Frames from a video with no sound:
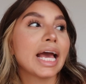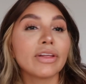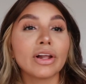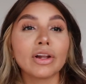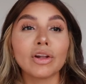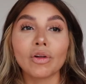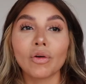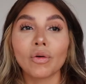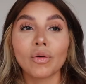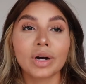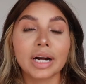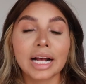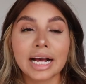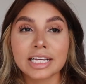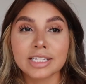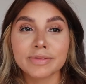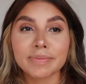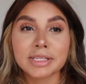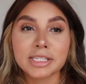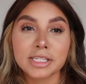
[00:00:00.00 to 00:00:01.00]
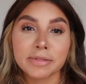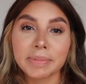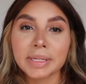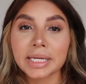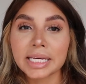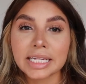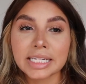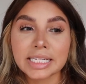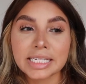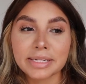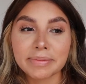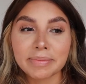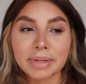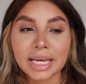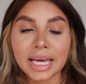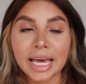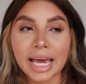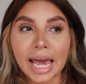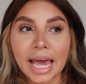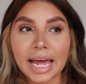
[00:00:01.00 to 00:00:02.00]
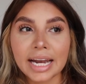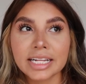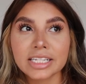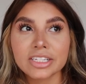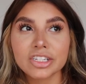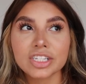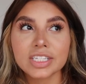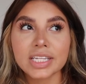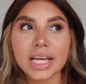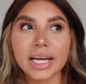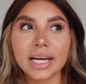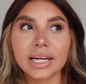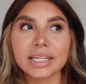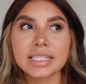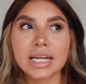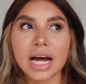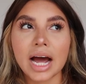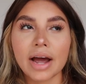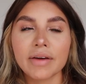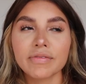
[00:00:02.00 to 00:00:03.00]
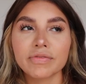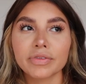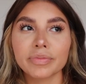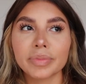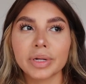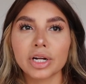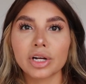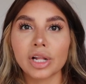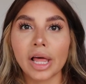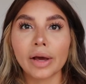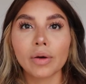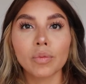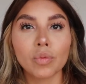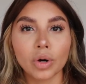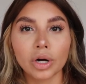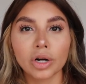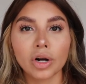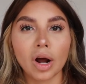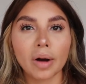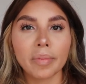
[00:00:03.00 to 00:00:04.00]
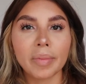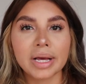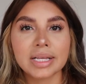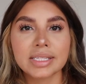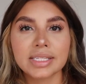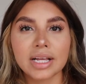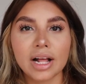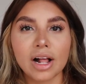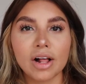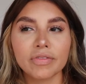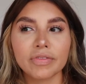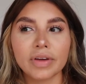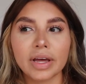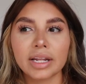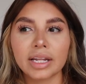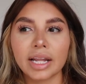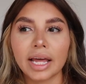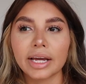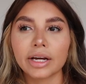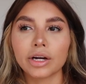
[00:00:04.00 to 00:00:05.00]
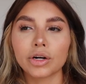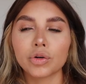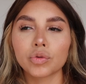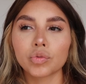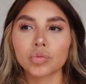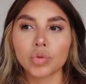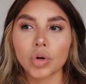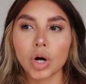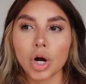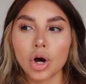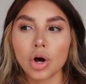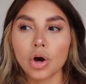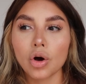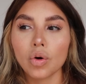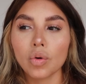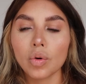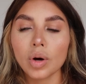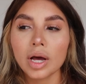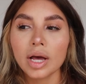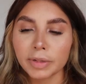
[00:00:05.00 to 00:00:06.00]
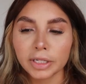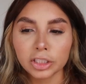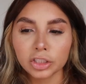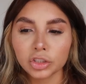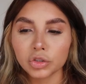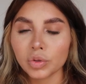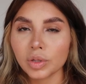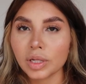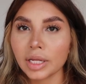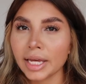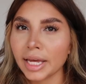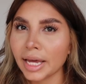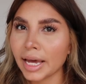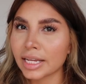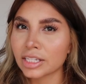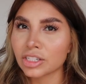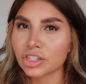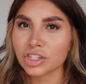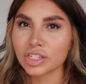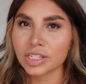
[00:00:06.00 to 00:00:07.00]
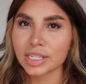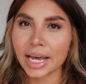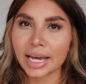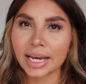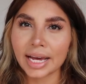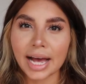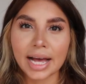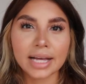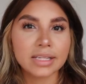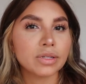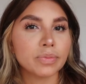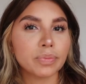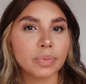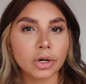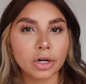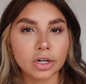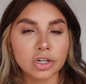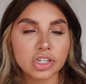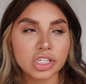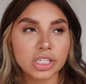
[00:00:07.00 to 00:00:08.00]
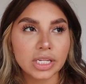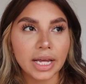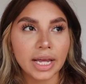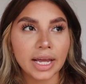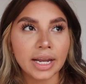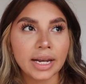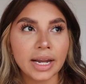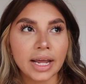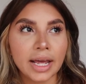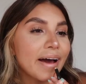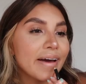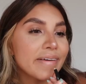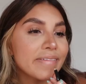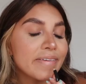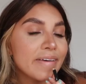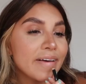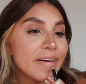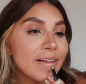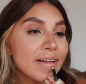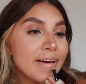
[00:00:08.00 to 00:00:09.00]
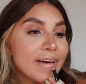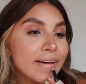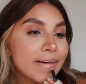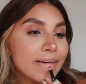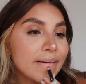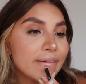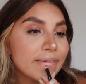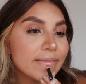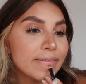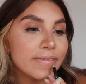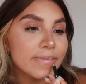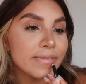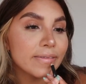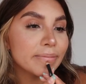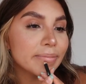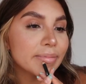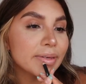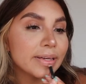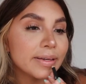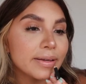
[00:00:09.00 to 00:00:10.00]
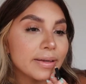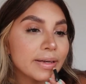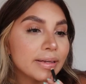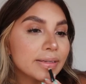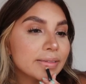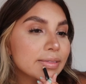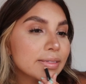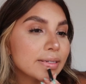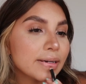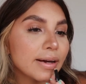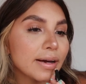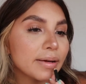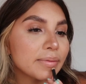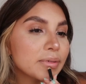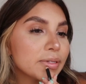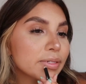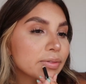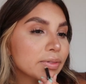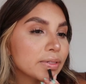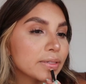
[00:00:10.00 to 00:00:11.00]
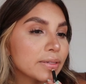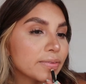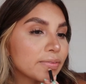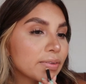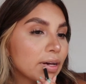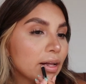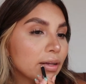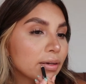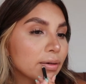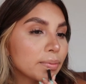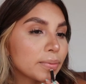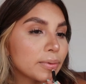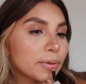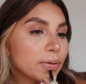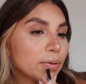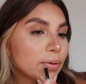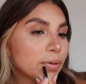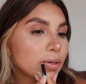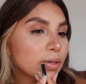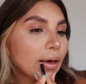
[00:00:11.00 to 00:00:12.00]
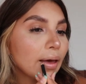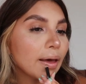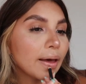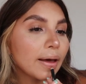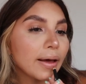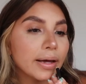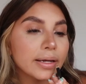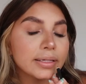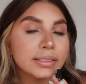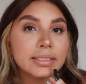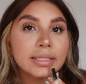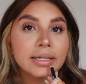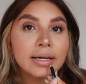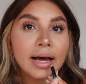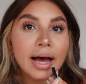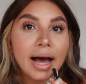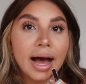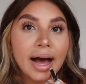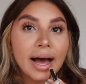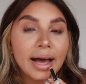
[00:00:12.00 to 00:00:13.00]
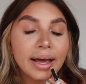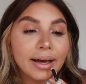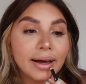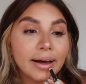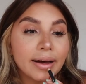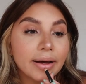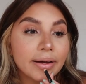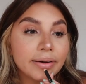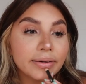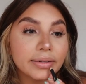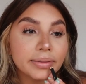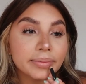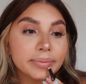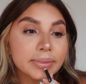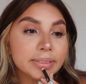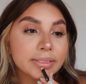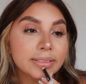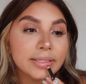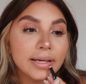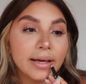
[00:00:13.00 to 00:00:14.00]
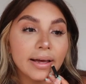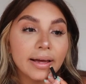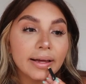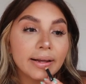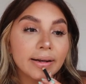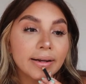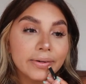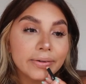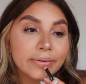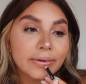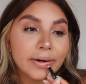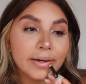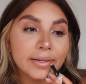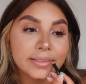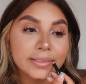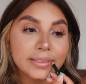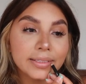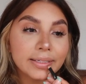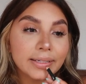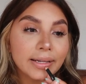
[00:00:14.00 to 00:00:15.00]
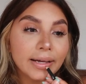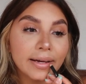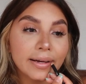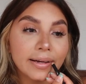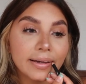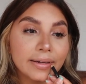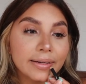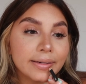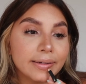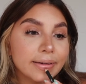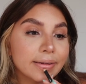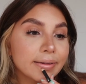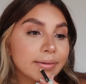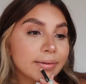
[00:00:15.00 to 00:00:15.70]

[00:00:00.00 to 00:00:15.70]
The Lord has been speaking to me, and it's just like a time for me to like work on myself and like grow spiritually and just like as a person. I feel like for me, time is really valuable, and I 100% try to like